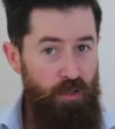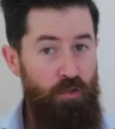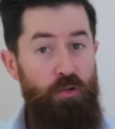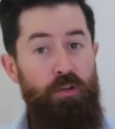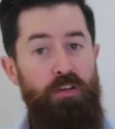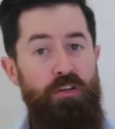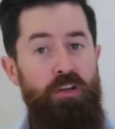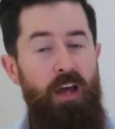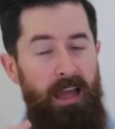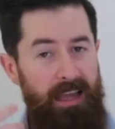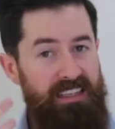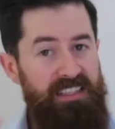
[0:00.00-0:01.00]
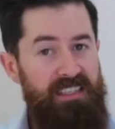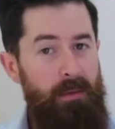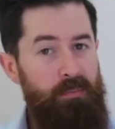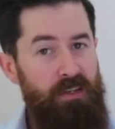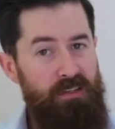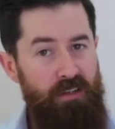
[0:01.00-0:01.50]
You can
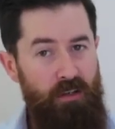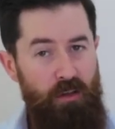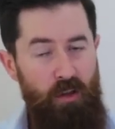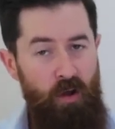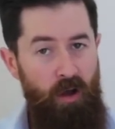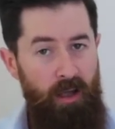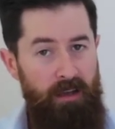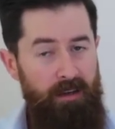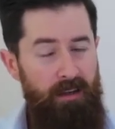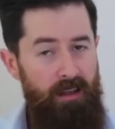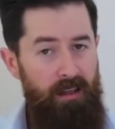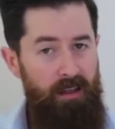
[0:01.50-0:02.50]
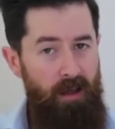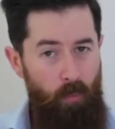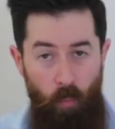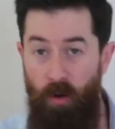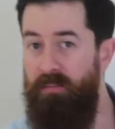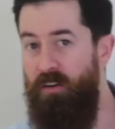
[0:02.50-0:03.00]
accept and decline
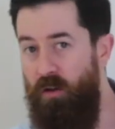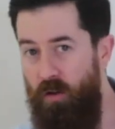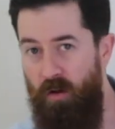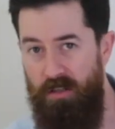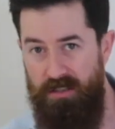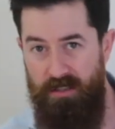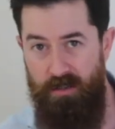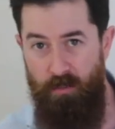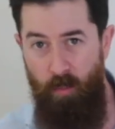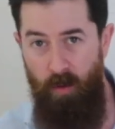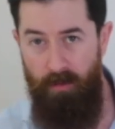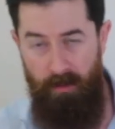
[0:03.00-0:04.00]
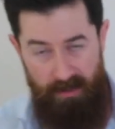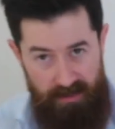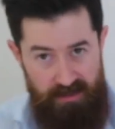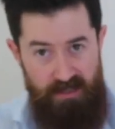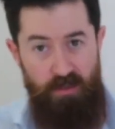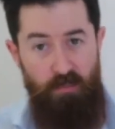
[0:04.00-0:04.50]
whatever clients that you want. It
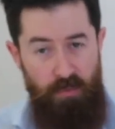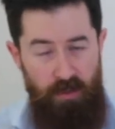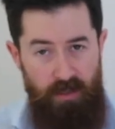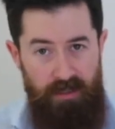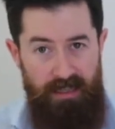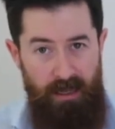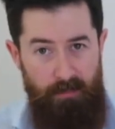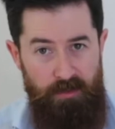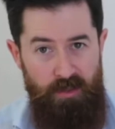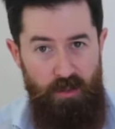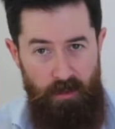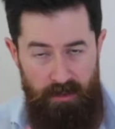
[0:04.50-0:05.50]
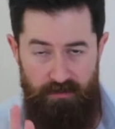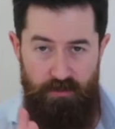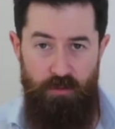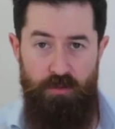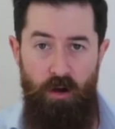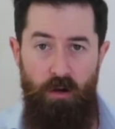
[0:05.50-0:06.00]
is completely up to you. And if
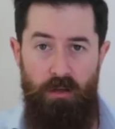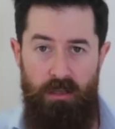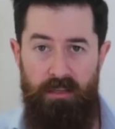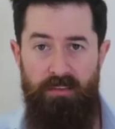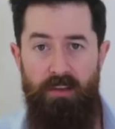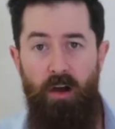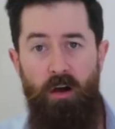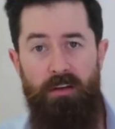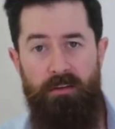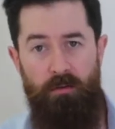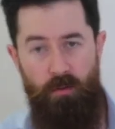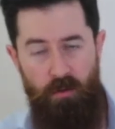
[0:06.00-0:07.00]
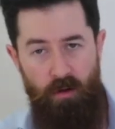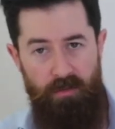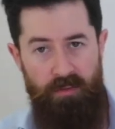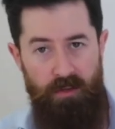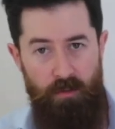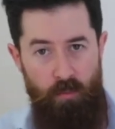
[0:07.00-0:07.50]
you dial in the ideal
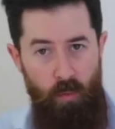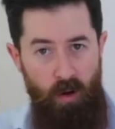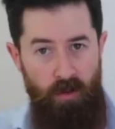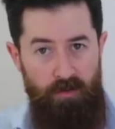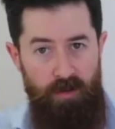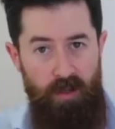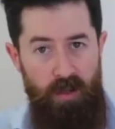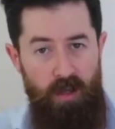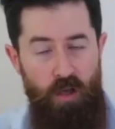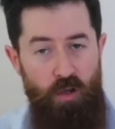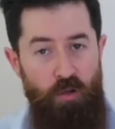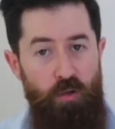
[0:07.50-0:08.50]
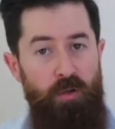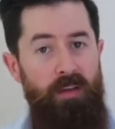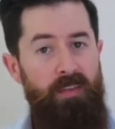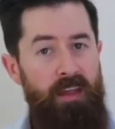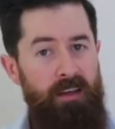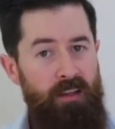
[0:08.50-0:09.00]
client that you want, you
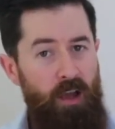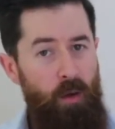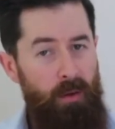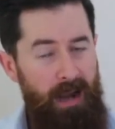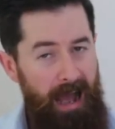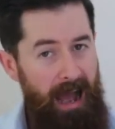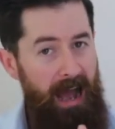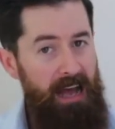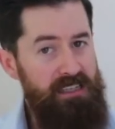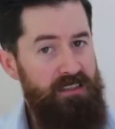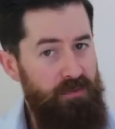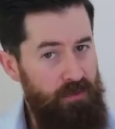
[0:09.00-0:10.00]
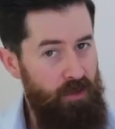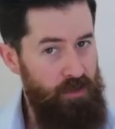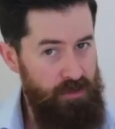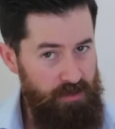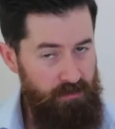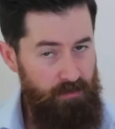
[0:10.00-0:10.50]
can then go and ask for
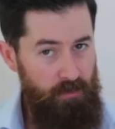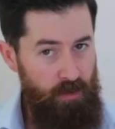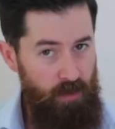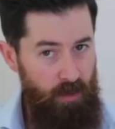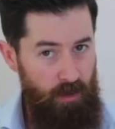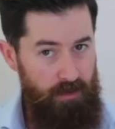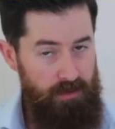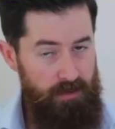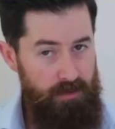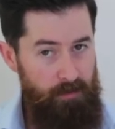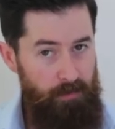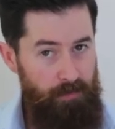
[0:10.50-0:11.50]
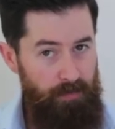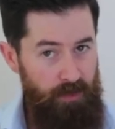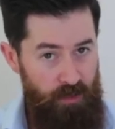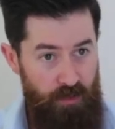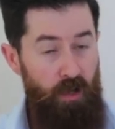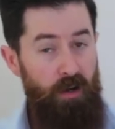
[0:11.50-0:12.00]
those clients.
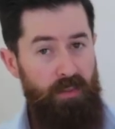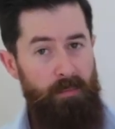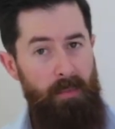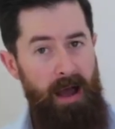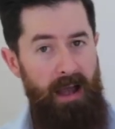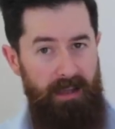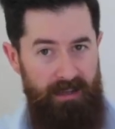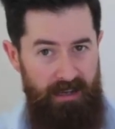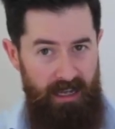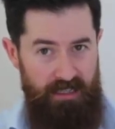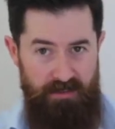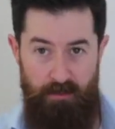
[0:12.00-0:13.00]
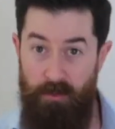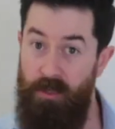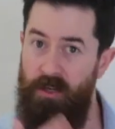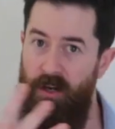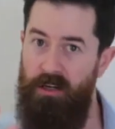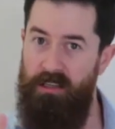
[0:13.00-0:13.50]
You can go to the market and ask for them. You
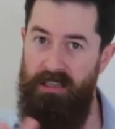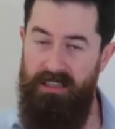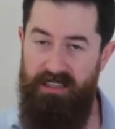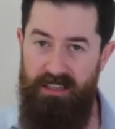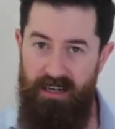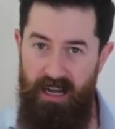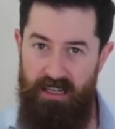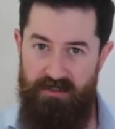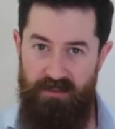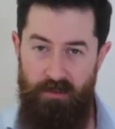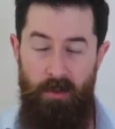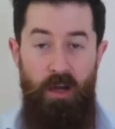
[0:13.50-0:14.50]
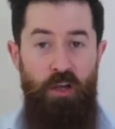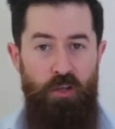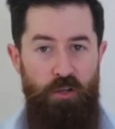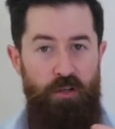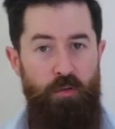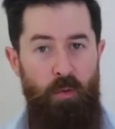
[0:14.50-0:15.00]
can go to LinkedIn and ask for them.
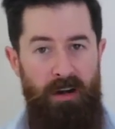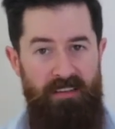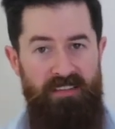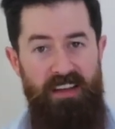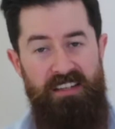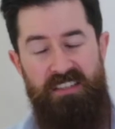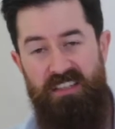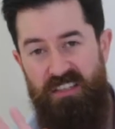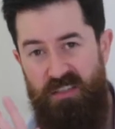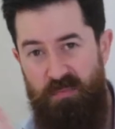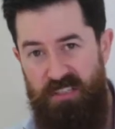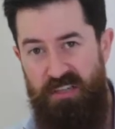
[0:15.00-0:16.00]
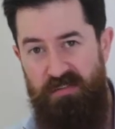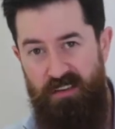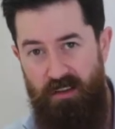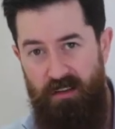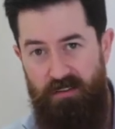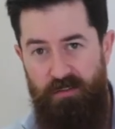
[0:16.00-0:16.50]
You can run events
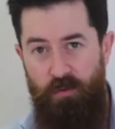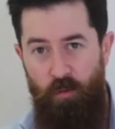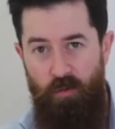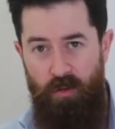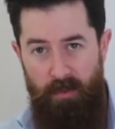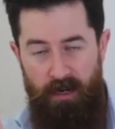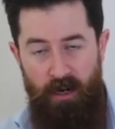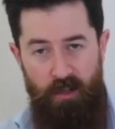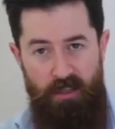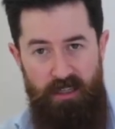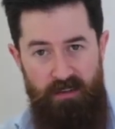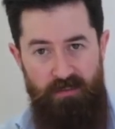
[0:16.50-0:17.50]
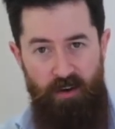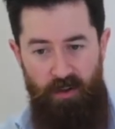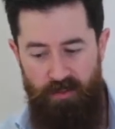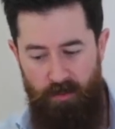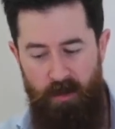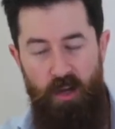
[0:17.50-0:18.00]
specifically for them and only
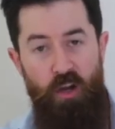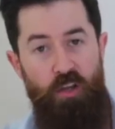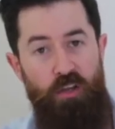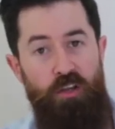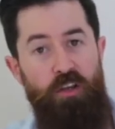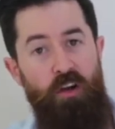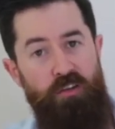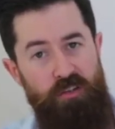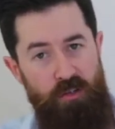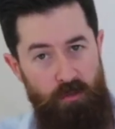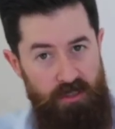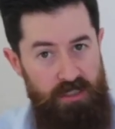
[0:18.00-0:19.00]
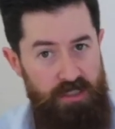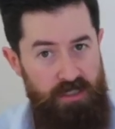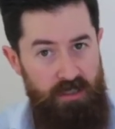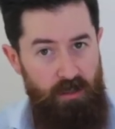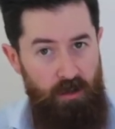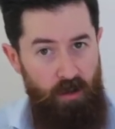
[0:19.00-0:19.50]
invite them. You can go to your
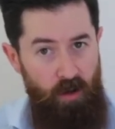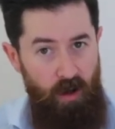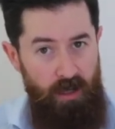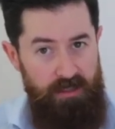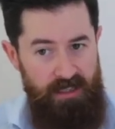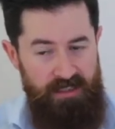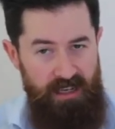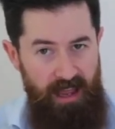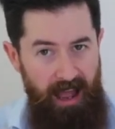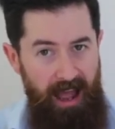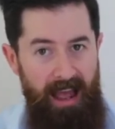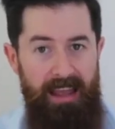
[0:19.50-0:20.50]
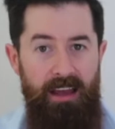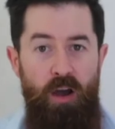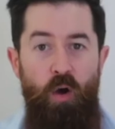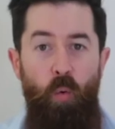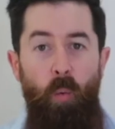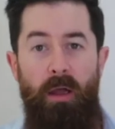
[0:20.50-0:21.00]
existing client and say, hey,
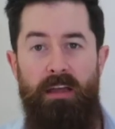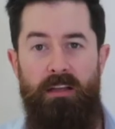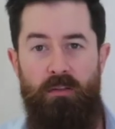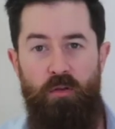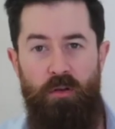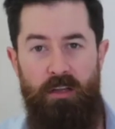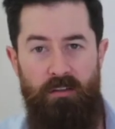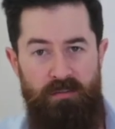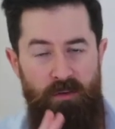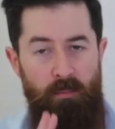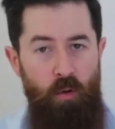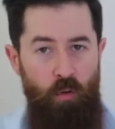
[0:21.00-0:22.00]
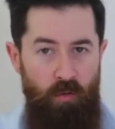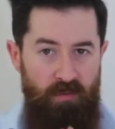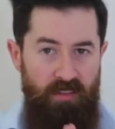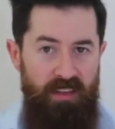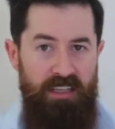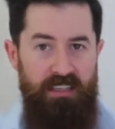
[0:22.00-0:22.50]
we are looking for more
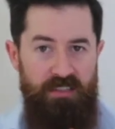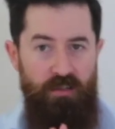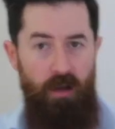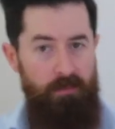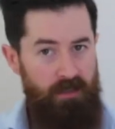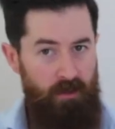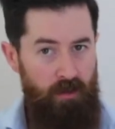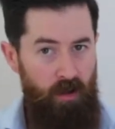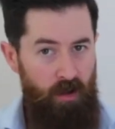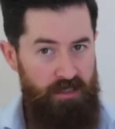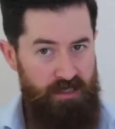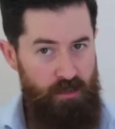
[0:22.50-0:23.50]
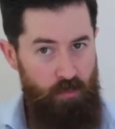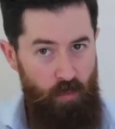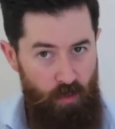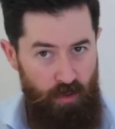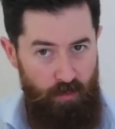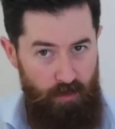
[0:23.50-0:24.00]
of these types of clients to
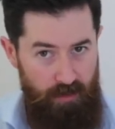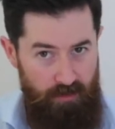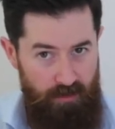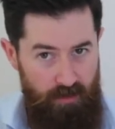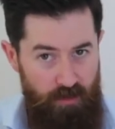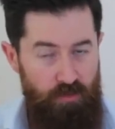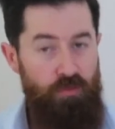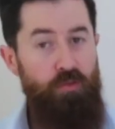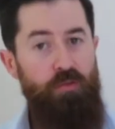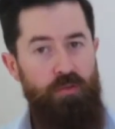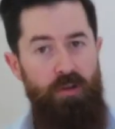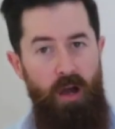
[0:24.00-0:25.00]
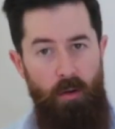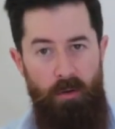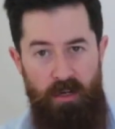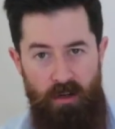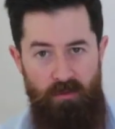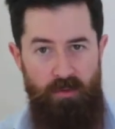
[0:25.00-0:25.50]
work with. Do you know
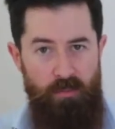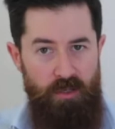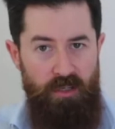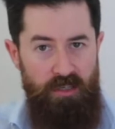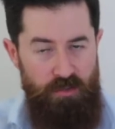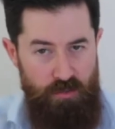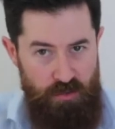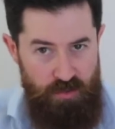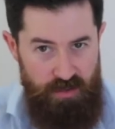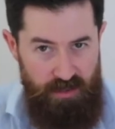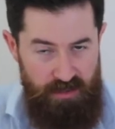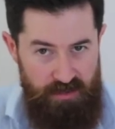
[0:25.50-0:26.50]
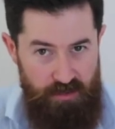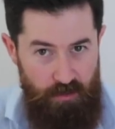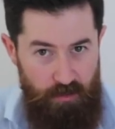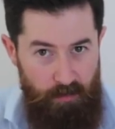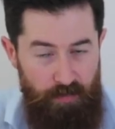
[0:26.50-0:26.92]
any of them you can introduce us to?